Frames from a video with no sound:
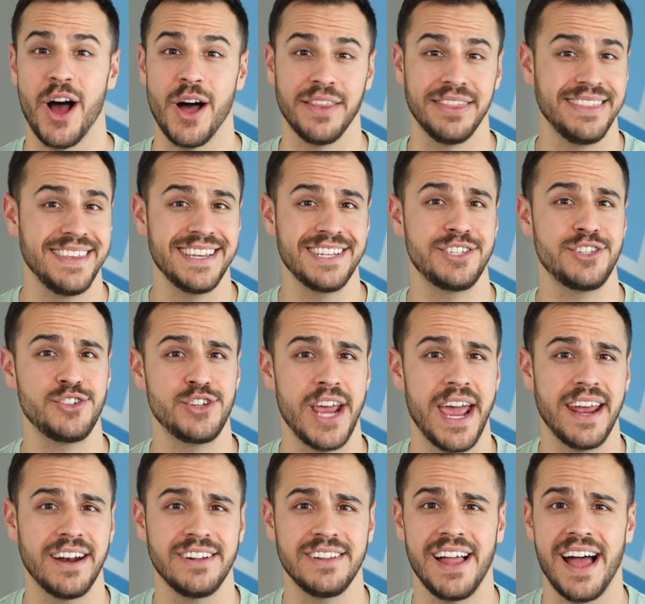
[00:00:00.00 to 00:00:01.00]
On this
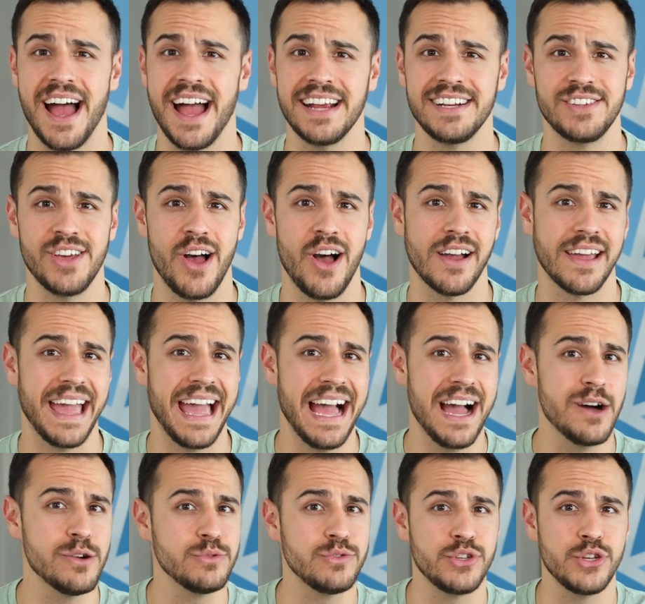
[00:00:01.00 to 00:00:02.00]
channel, I talk
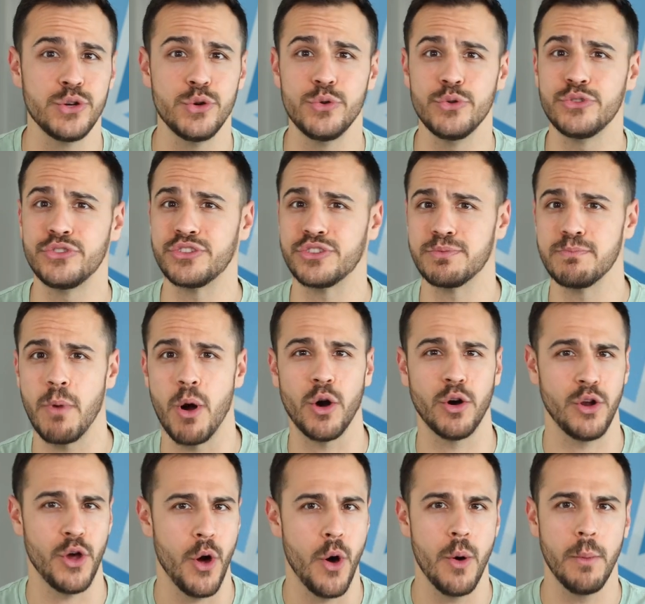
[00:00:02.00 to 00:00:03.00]
how-tos,
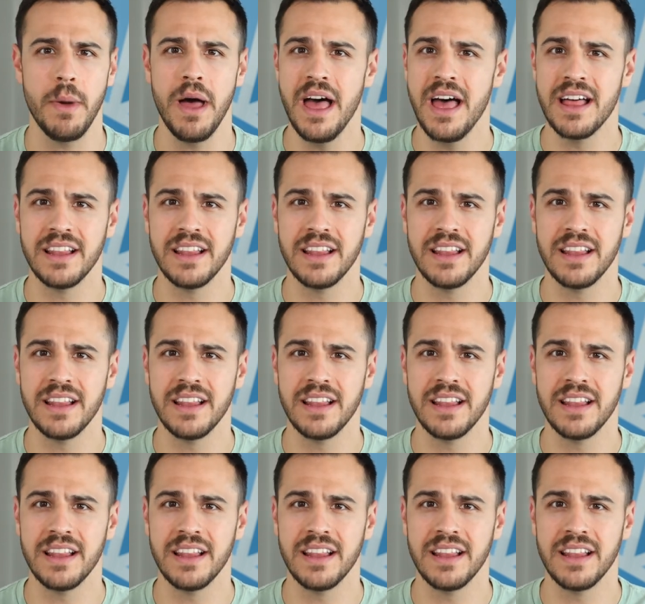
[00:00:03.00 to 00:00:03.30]
smart home,